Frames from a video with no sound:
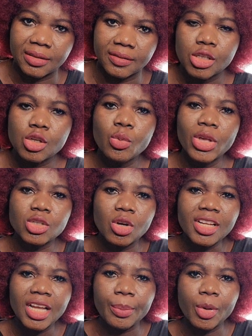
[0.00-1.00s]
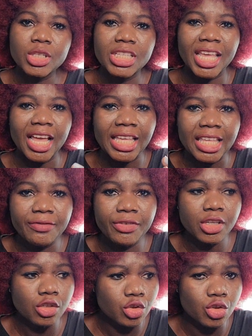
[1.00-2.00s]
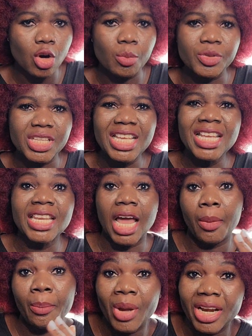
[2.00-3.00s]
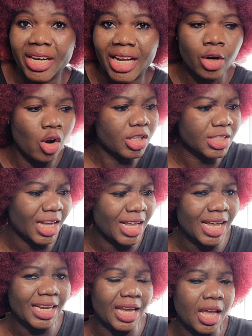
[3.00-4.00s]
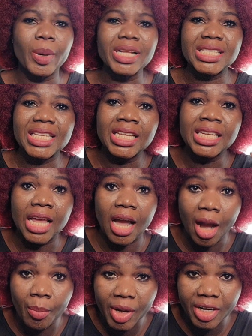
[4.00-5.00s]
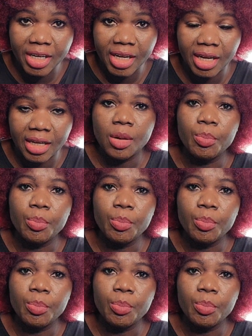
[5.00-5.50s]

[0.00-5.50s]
So we are talking about caregiving jobs in America, not Canada, but in America,